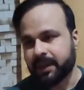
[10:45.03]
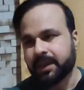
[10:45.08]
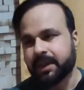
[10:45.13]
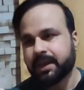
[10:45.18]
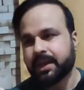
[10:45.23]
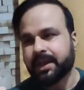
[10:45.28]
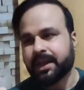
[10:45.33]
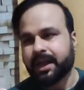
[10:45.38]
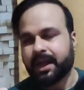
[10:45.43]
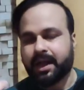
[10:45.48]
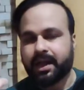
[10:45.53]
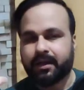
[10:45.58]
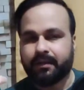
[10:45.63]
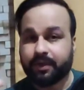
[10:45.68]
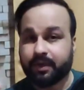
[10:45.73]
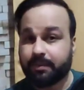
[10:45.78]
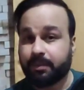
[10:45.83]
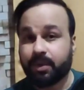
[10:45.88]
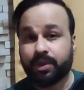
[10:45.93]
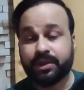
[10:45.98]
One more
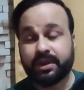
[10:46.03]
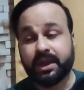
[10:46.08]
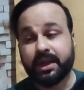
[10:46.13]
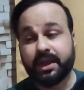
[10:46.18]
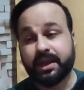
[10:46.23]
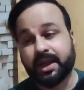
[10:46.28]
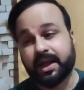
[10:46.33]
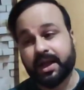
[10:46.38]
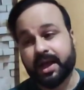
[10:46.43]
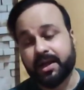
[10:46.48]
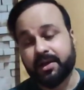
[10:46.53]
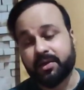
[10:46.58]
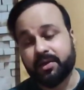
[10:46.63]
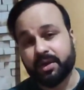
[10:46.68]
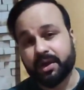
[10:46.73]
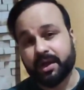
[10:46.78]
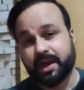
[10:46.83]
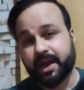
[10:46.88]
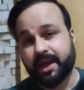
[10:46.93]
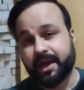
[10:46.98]
thing that I don't
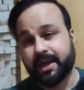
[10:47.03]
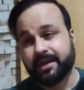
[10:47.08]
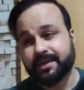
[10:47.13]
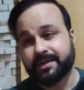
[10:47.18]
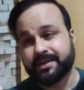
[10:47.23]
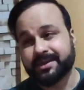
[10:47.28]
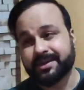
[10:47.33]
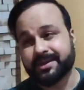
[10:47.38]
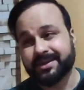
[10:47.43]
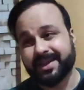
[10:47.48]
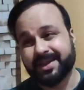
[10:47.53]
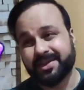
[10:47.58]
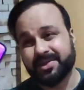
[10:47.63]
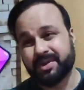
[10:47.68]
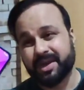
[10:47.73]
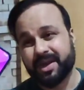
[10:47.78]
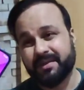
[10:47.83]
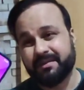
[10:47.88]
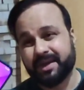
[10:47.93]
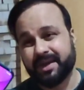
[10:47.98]
like is they should have
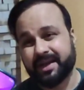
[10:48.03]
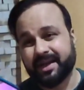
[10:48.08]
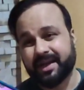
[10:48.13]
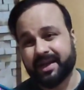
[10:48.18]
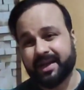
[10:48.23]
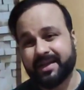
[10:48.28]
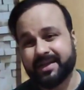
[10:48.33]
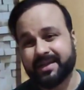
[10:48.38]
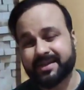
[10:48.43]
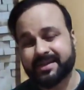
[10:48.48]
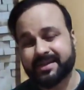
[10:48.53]
at least